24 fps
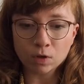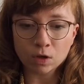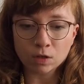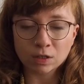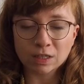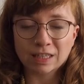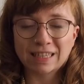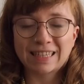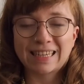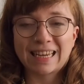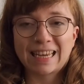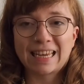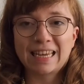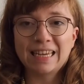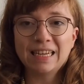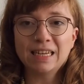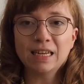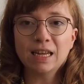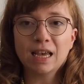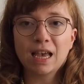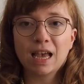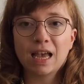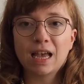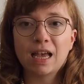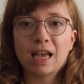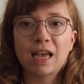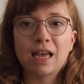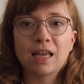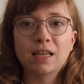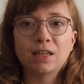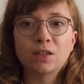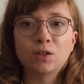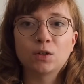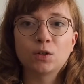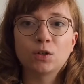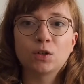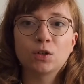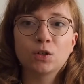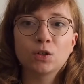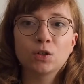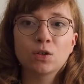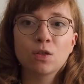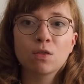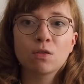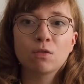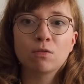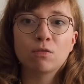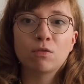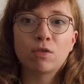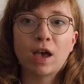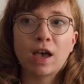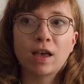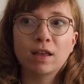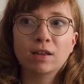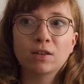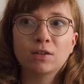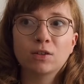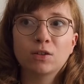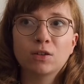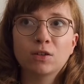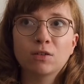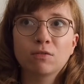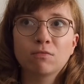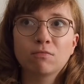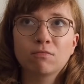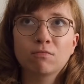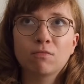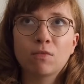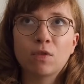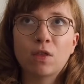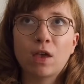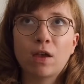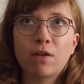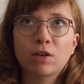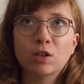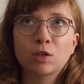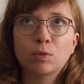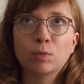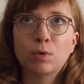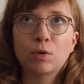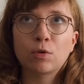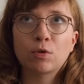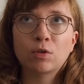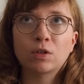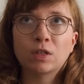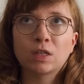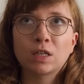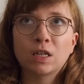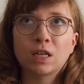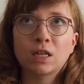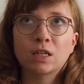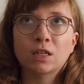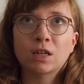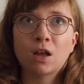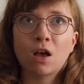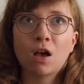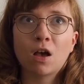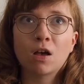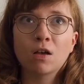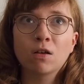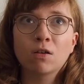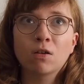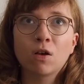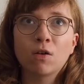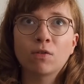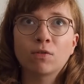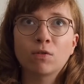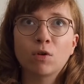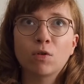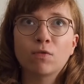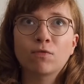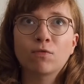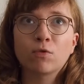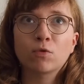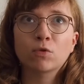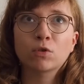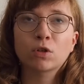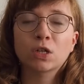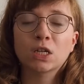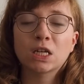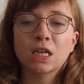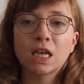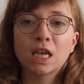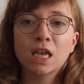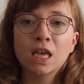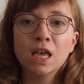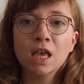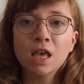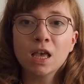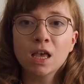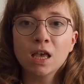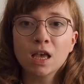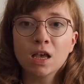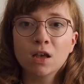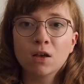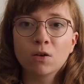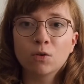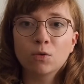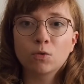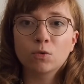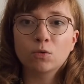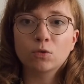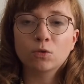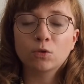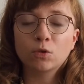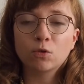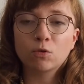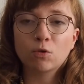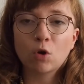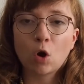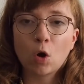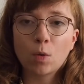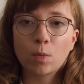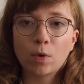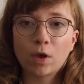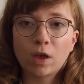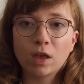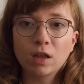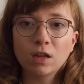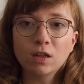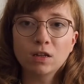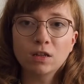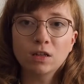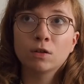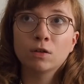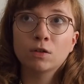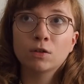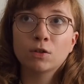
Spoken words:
seen, and that their experiences are unfortunately all too common.